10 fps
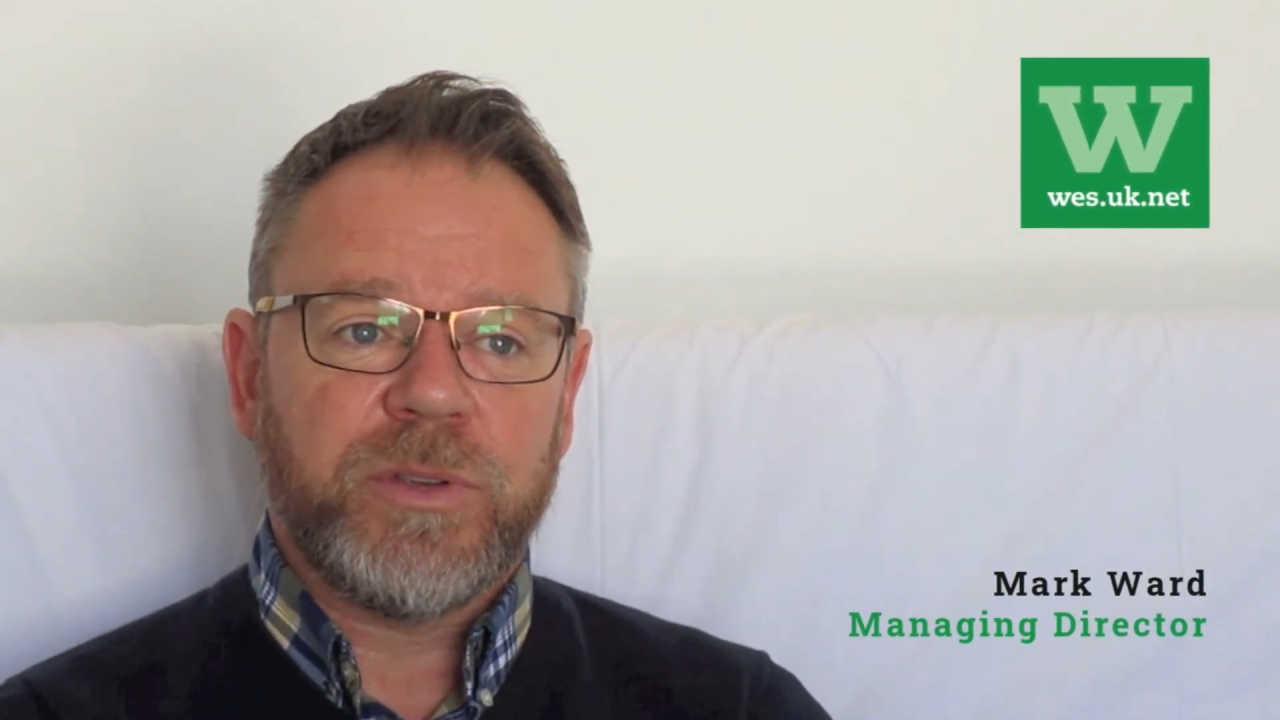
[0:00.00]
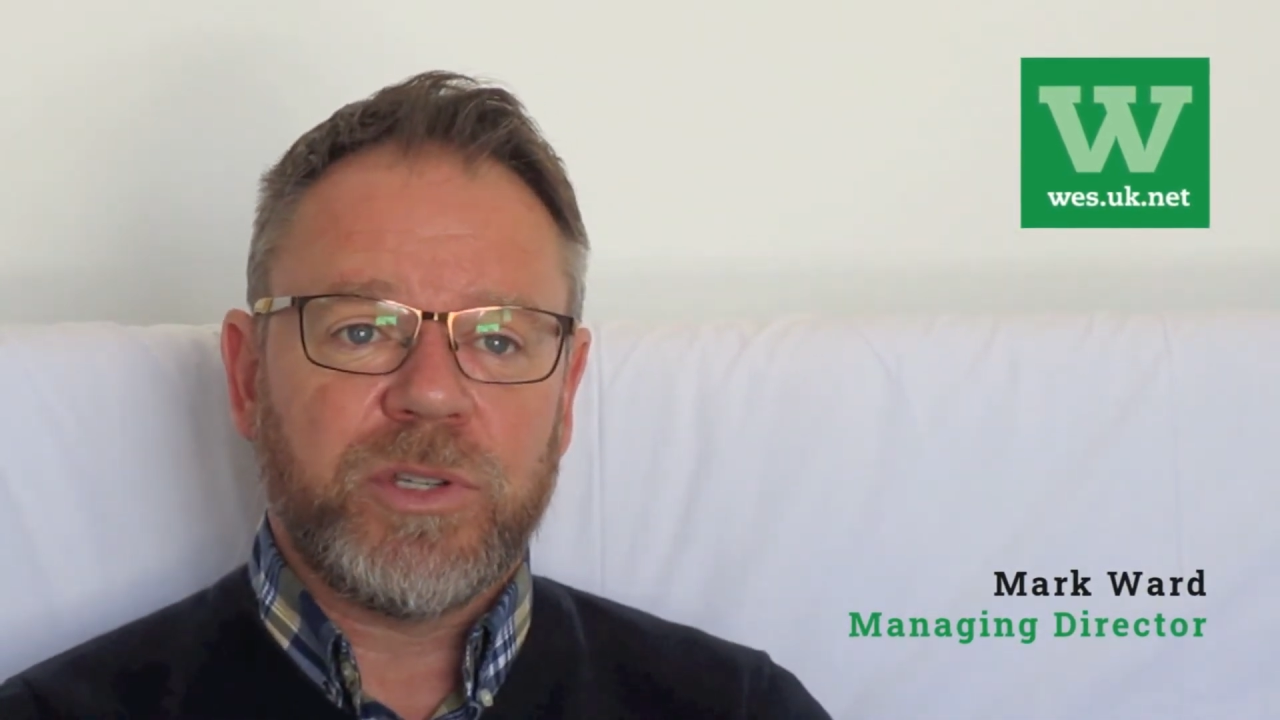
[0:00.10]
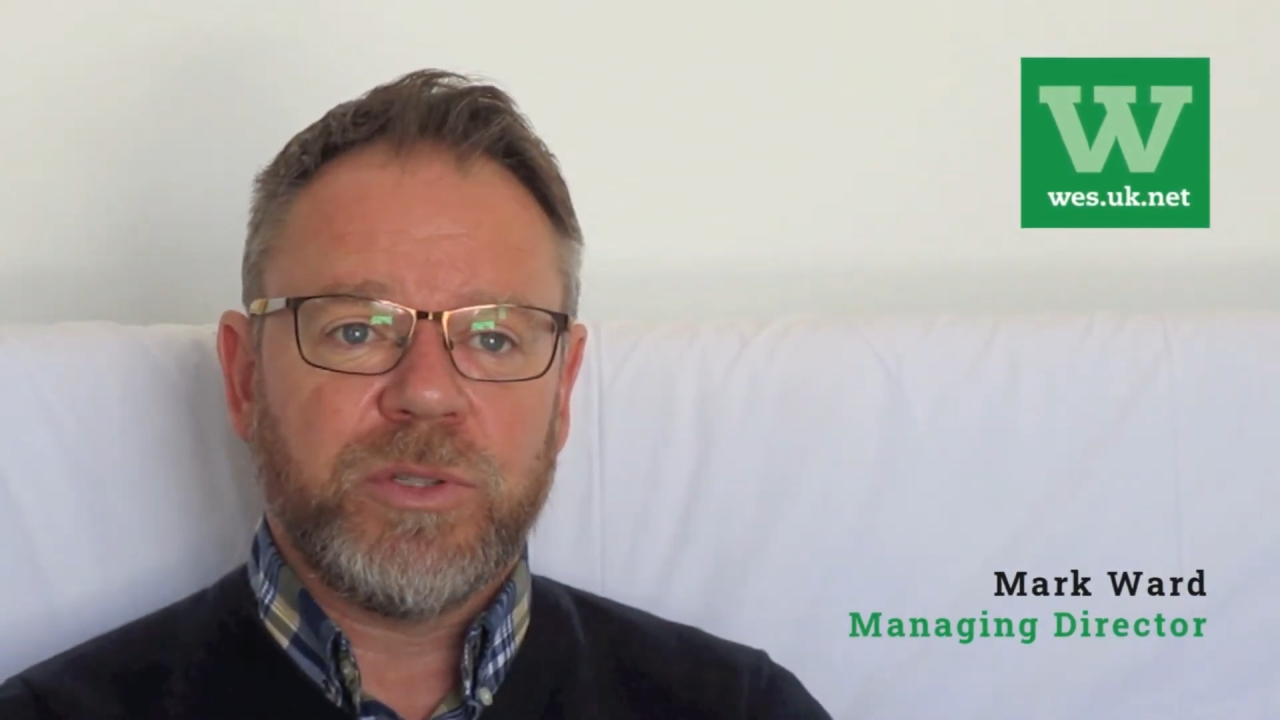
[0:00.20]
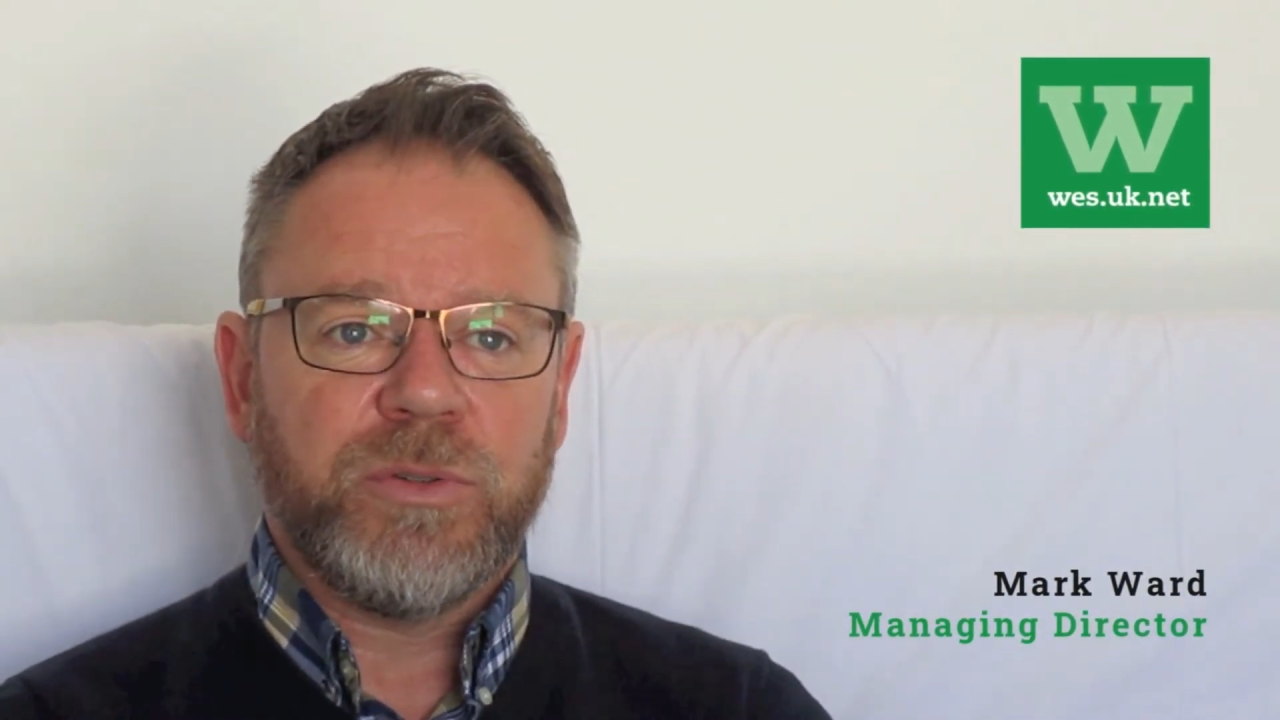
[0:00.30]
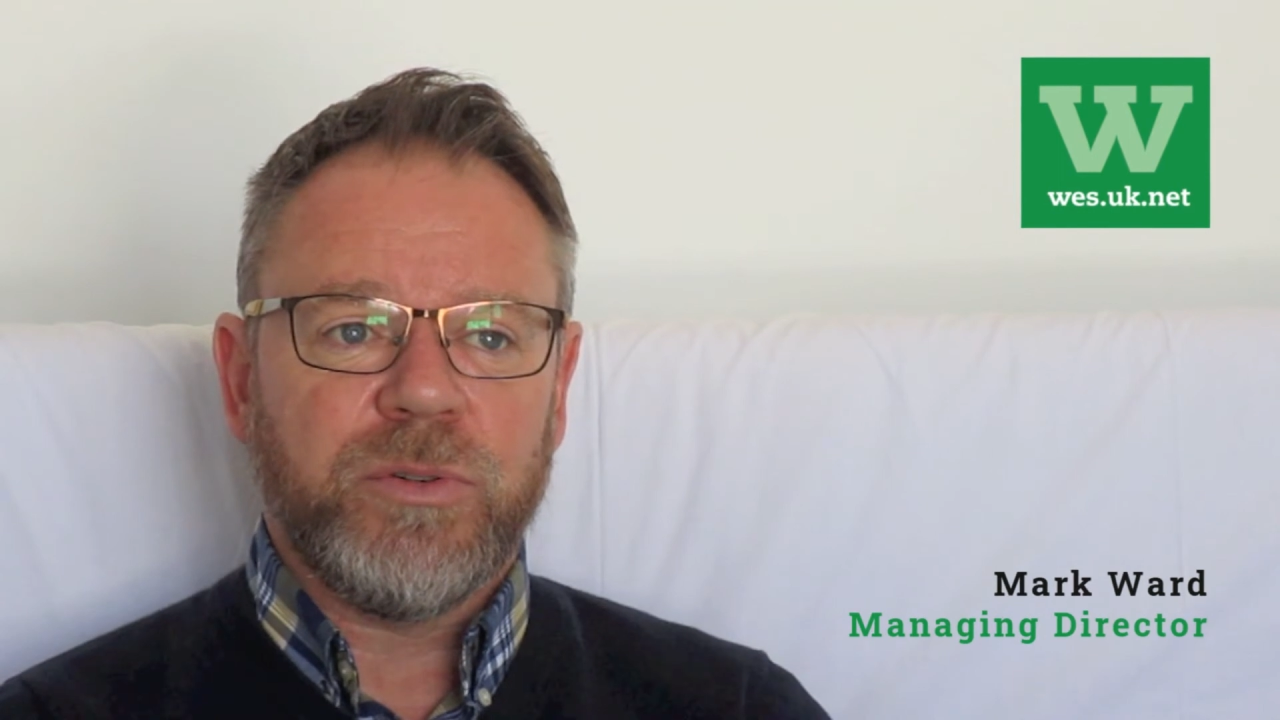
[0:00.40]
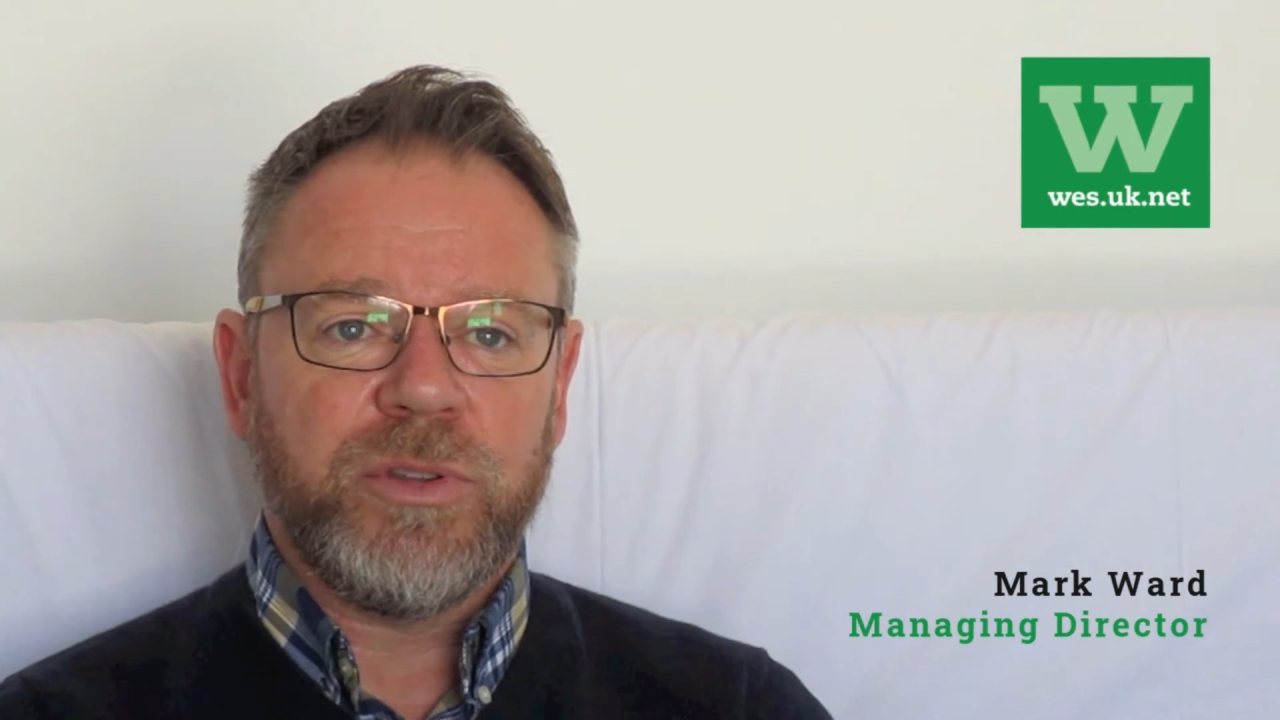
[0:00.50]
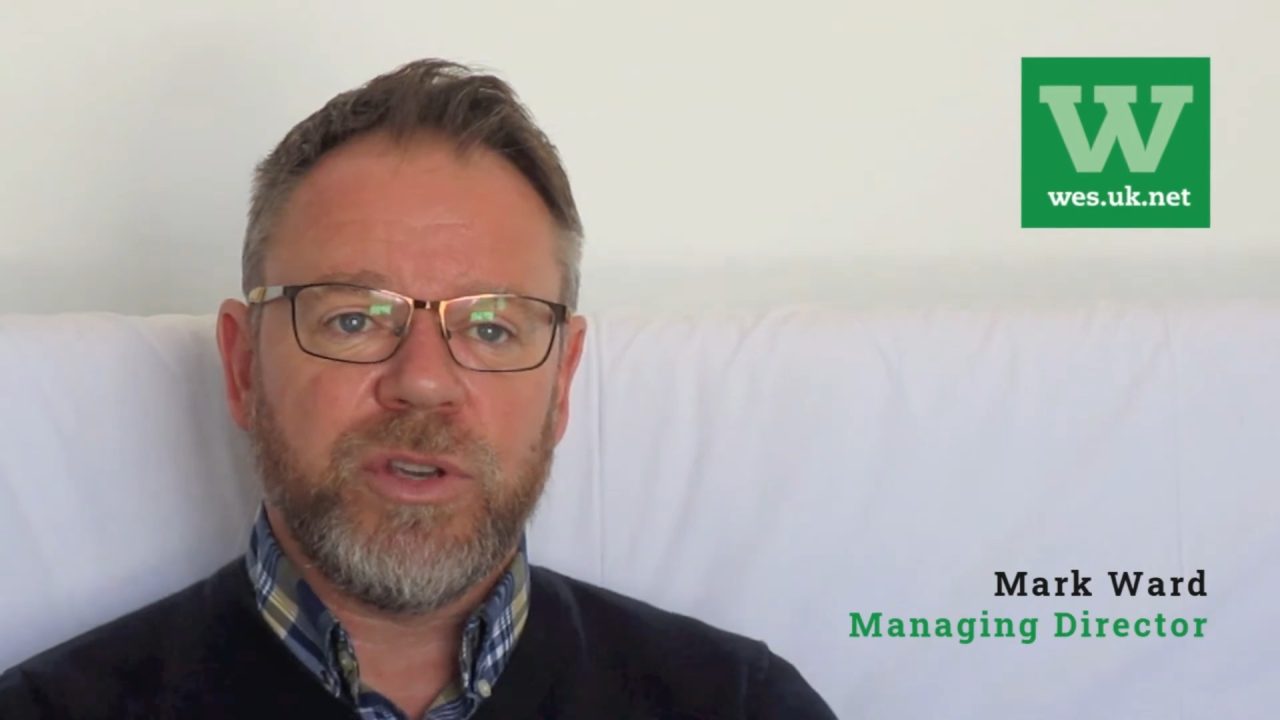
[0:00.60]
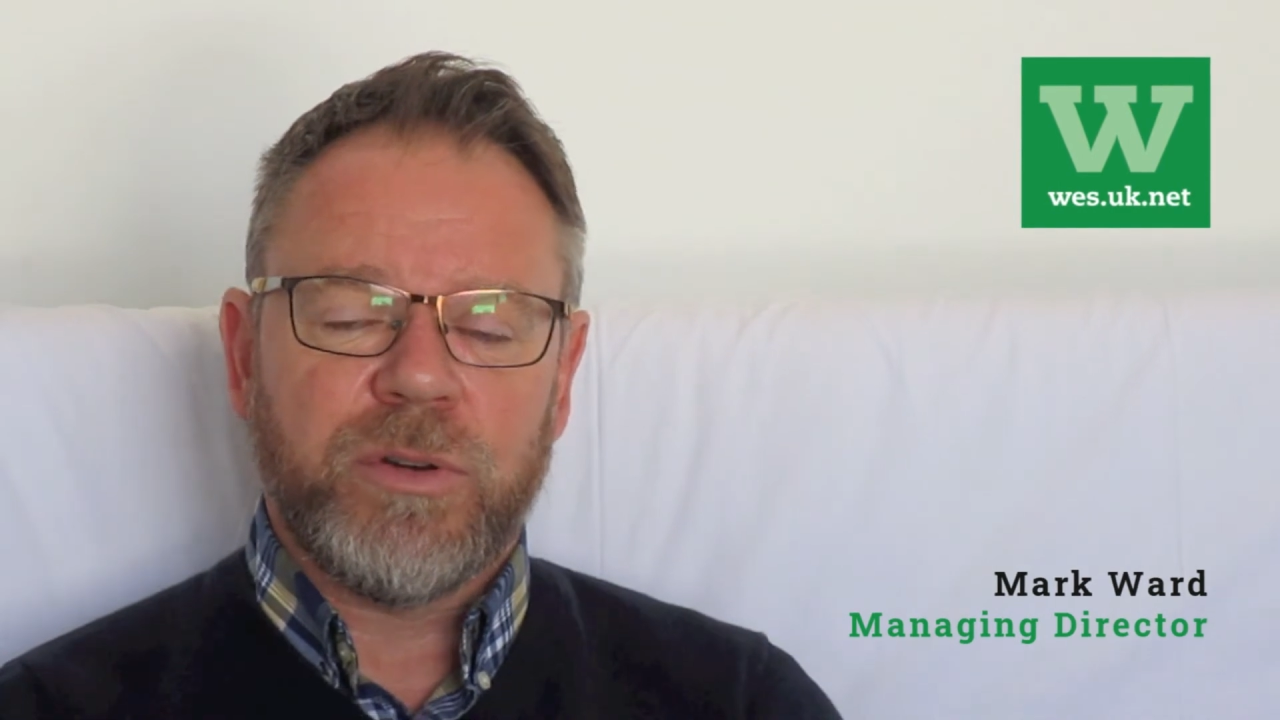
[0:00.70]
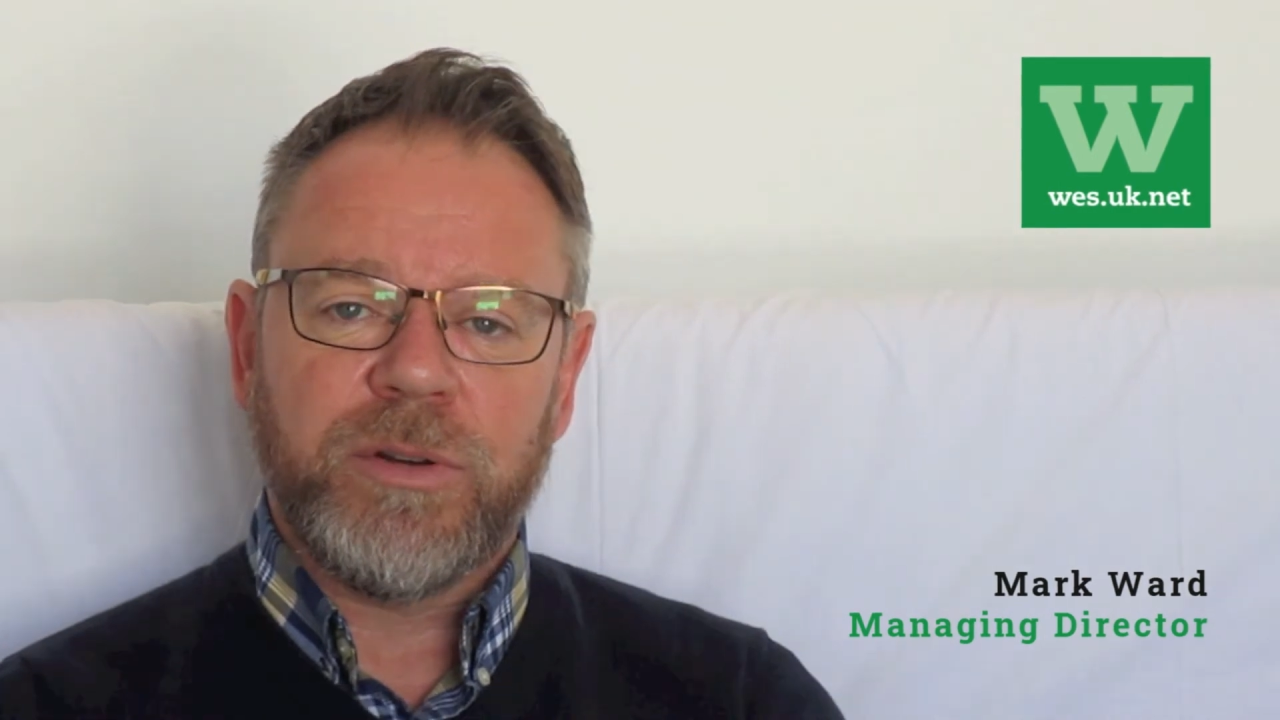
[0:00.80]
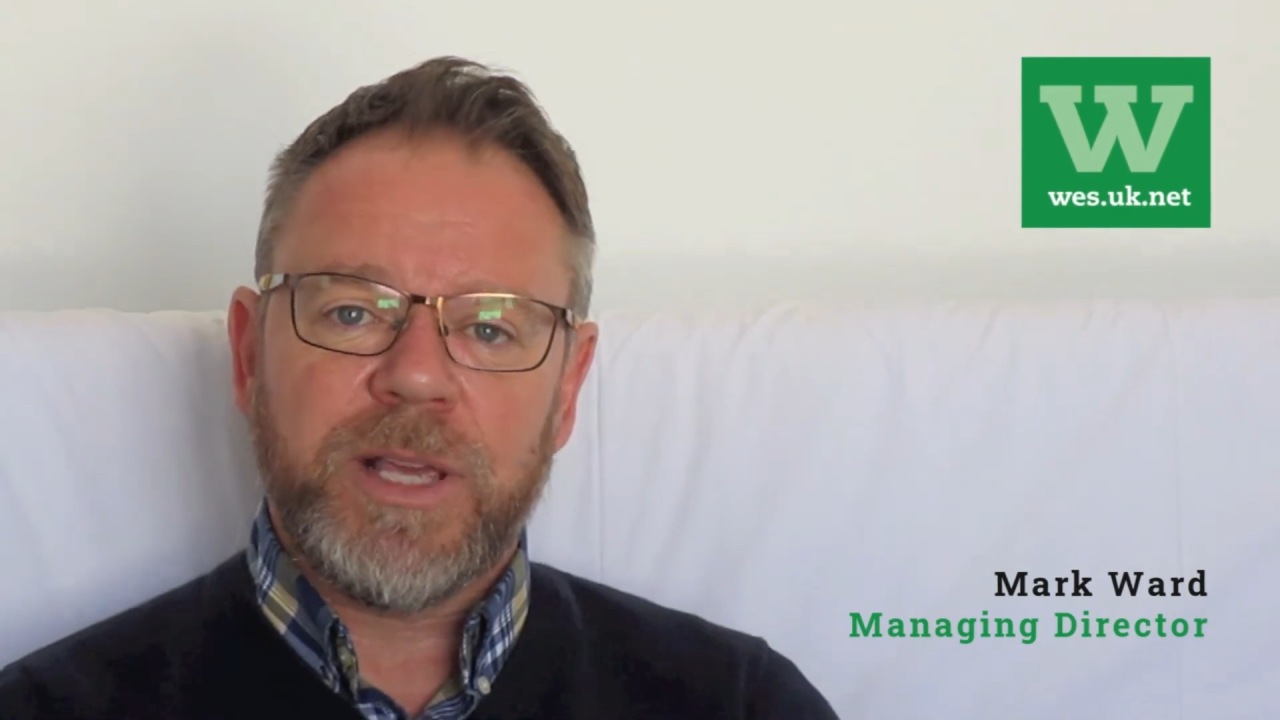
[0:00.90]
ensure that
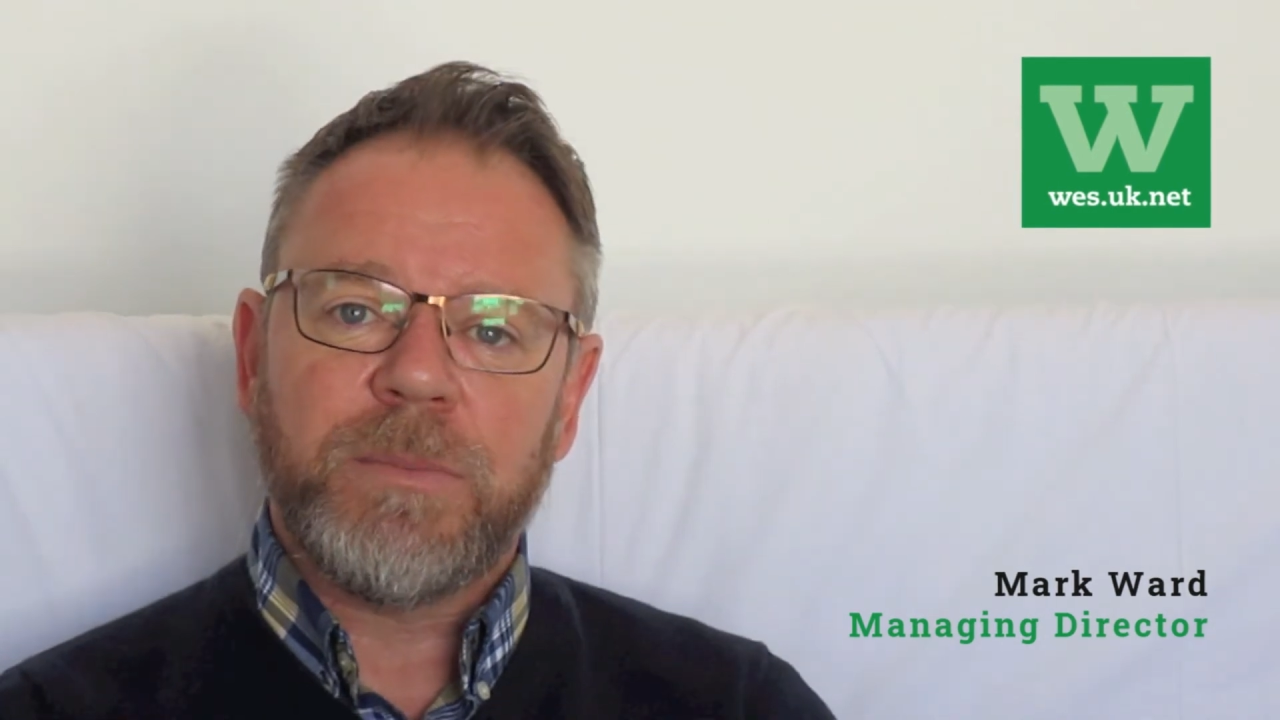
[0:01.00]
you're only